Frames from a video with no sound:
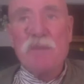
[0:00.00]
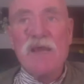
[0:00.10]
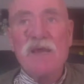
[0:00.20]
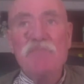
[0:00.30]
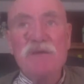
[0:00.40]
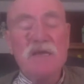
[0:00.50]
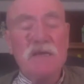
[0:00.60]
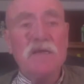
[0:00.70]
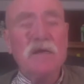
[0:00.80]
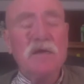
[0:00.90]

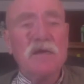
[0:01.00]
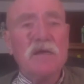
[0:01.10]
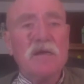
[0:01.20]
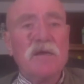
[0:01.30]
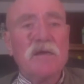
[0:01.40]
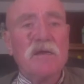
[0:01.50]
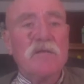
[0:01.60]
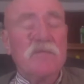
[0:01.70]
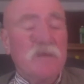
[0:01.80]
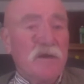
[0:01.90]
be
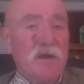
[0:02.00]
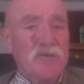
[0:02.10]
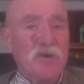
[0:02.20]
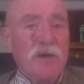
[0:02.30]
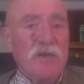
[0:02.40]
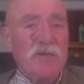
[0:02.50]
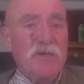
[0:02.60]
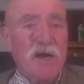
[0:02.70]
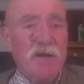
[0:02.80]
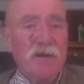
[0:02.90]
in Azerbaijan.
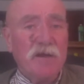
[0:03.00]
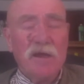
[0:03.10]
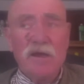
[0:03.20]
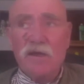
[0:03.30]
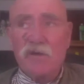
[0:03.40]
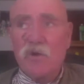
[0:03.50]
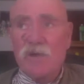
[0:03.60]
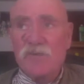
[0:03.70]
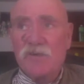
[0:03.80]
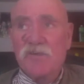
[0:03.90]
Now, the
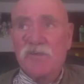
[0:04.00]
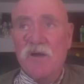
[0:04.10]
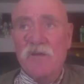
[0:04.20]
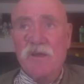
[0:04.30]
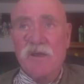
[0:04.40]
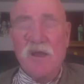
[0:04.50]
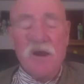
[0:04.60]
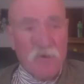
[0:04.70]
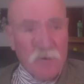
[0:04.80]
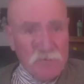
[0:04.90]
question is, are they
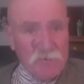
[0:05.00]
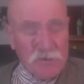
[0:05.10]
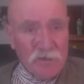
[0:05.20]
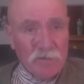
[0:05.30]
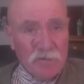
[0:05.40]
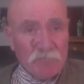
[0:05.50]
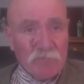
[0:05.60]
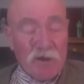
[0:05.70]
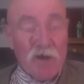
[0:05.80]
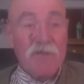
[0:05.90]
Arabs?
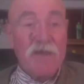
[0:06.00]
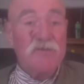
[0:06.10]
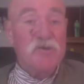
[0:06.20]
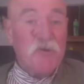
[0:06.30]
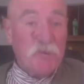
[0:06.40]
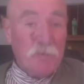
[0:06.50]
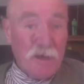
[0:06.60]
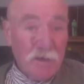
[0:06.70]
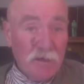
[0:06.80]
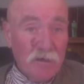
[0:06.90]
Are they Turkmen?
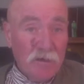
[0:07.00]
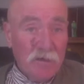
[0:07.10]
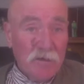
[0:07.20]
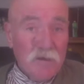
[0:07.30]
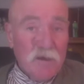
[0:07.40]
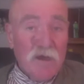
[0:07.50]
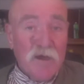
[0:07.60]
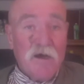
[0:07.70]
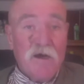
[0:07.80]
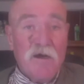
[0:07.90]

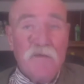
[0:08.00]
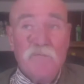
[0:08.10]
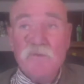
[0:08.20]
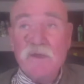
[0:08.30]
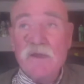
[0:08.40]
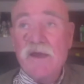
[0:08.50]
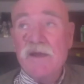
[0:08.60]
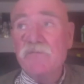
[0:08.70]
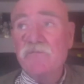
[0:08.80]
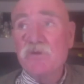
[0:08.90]
And
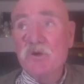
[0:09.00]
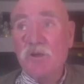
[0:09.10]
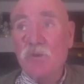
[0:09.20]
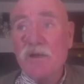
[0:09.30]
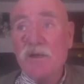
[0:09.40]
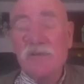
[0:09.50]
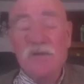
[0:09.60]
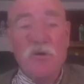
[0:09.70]
if Turkmen, is there any